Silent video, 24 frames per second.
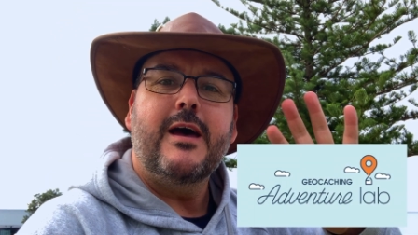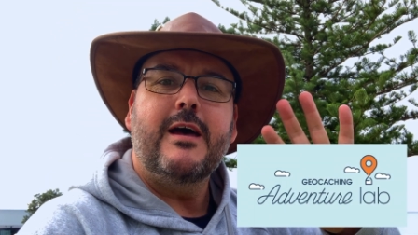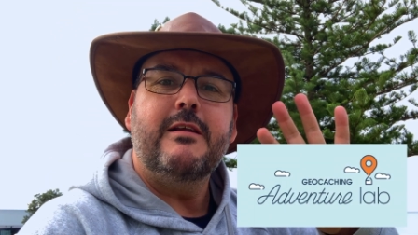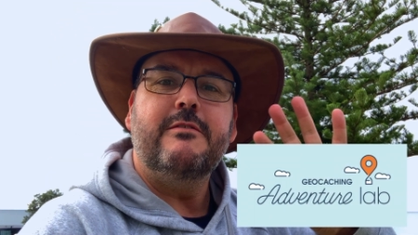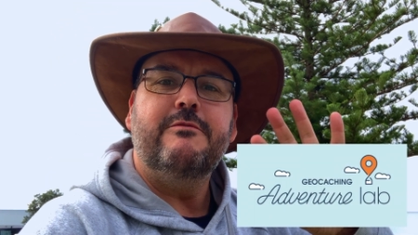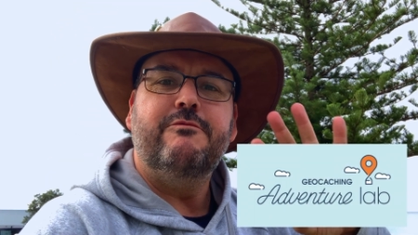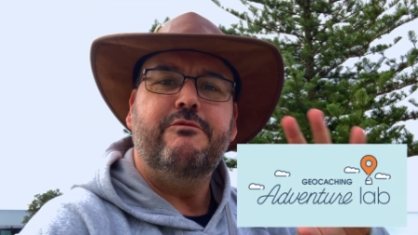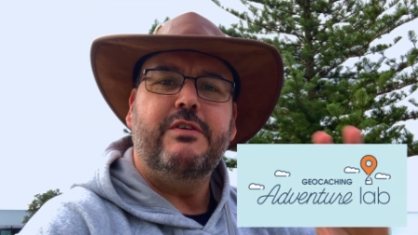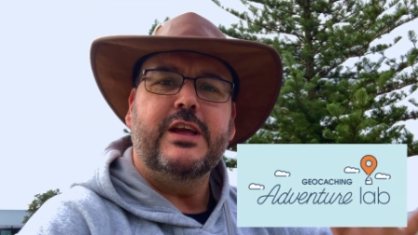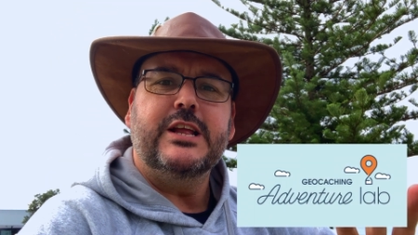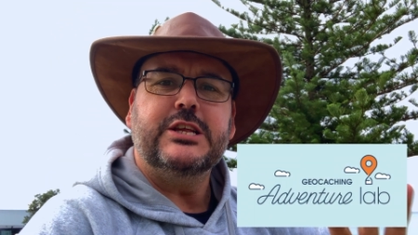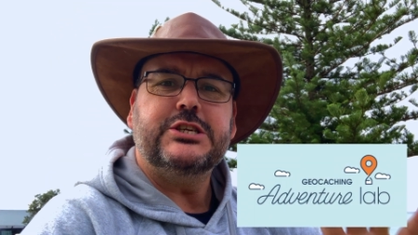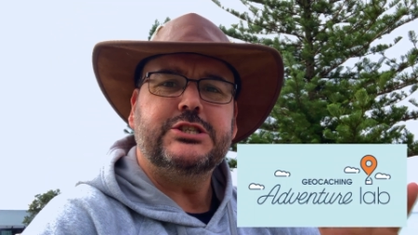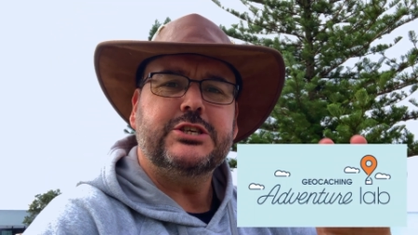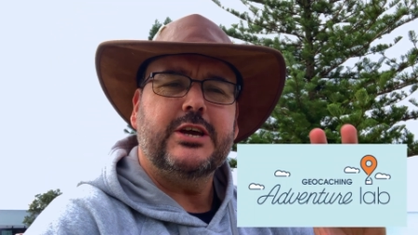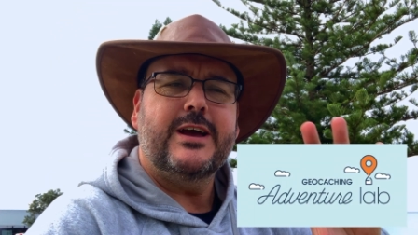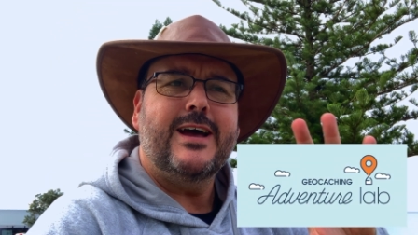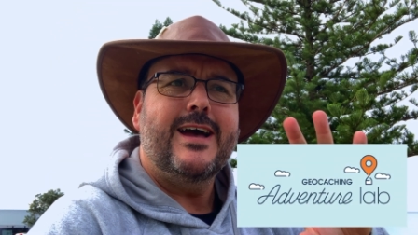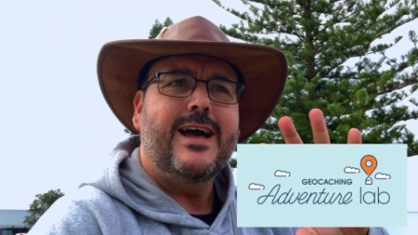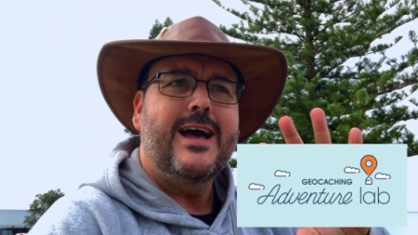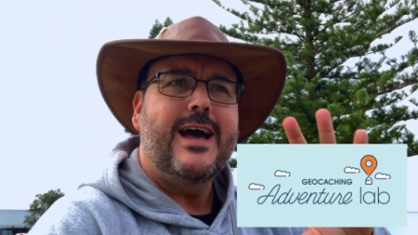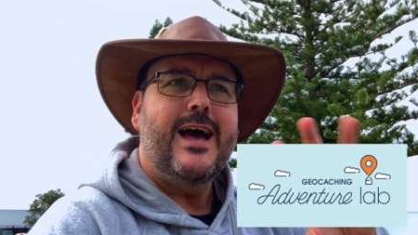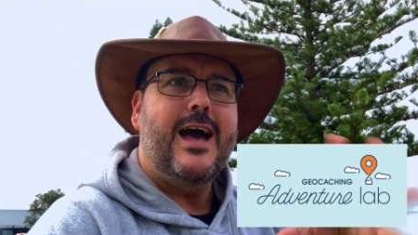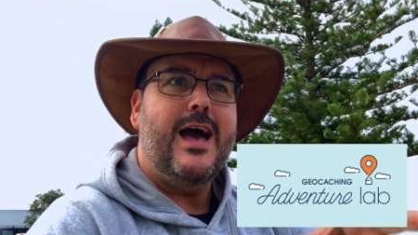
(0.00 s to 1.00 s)

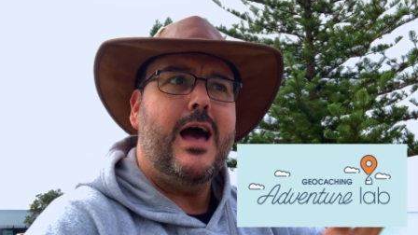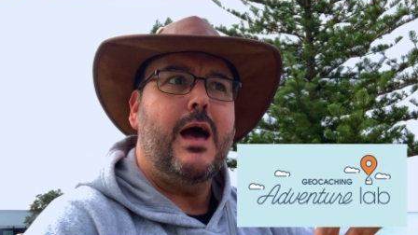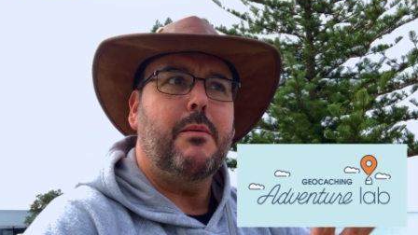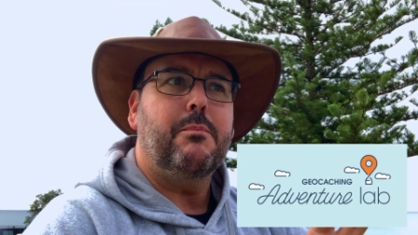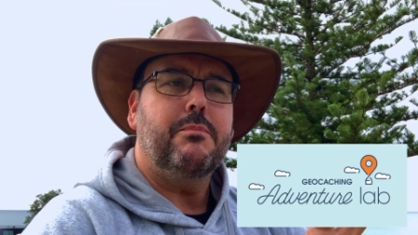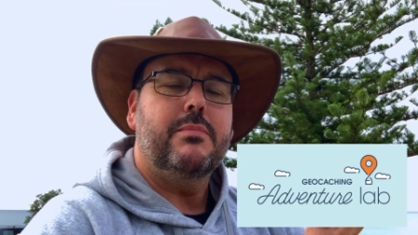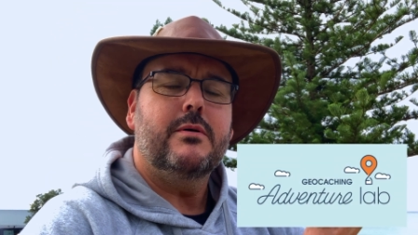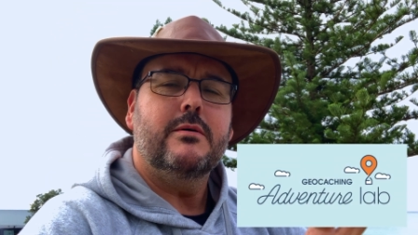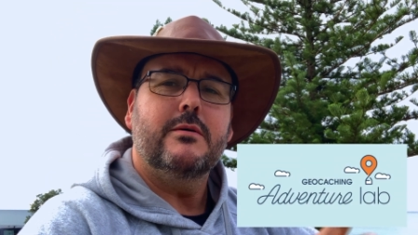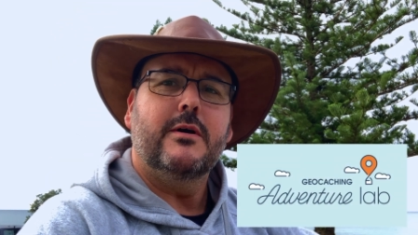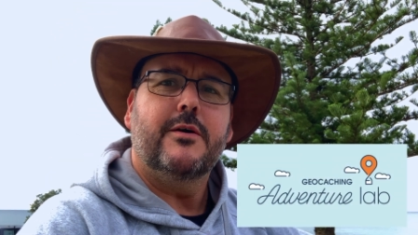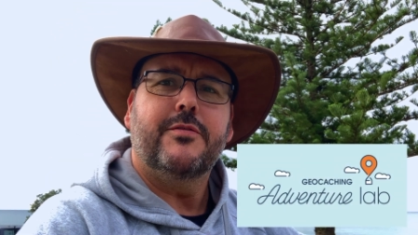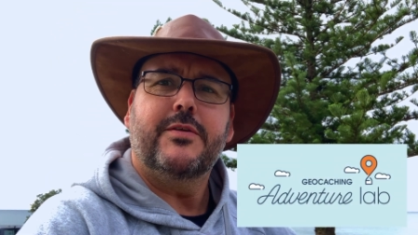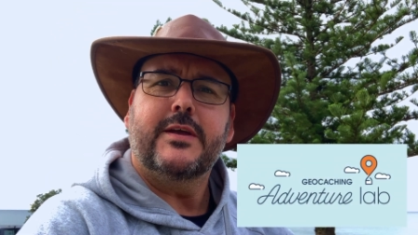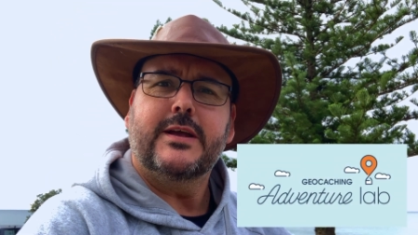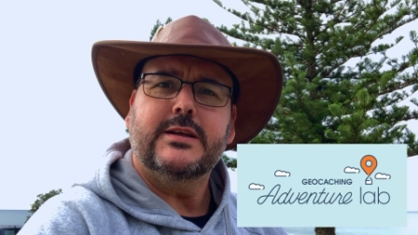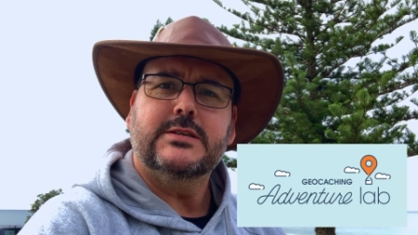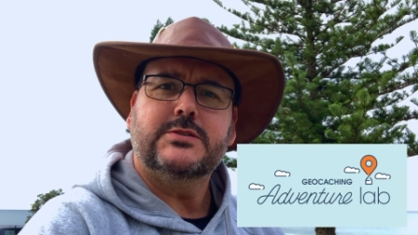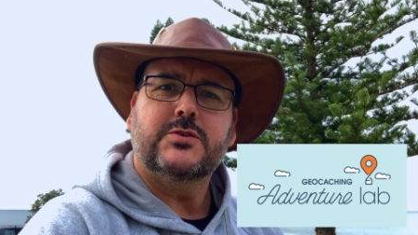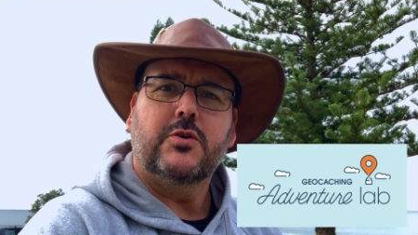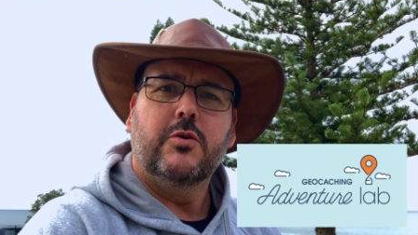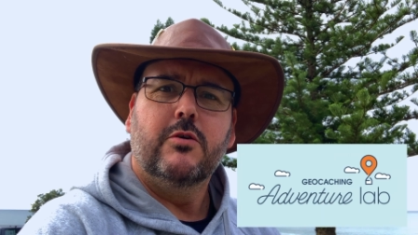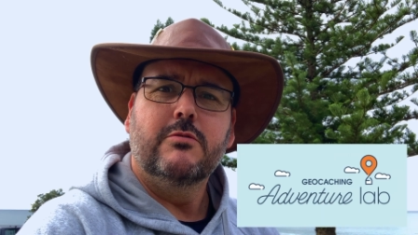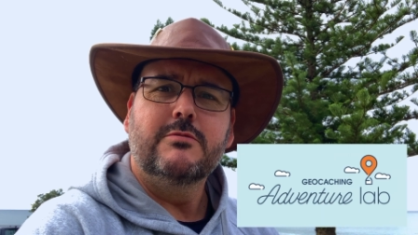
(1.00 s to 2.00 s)
Adventure app, I think
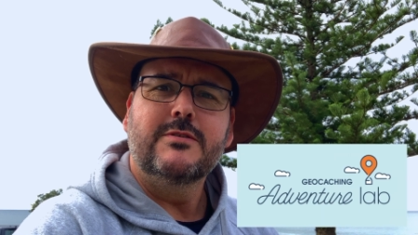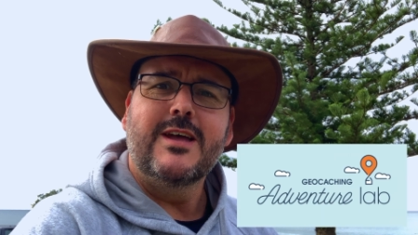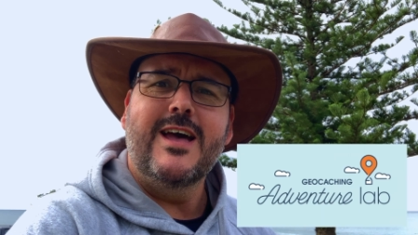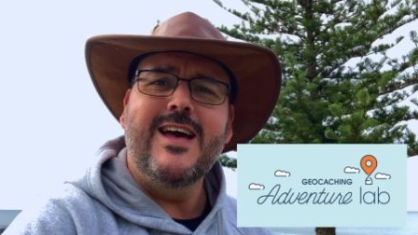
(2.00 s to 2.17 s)
it's called.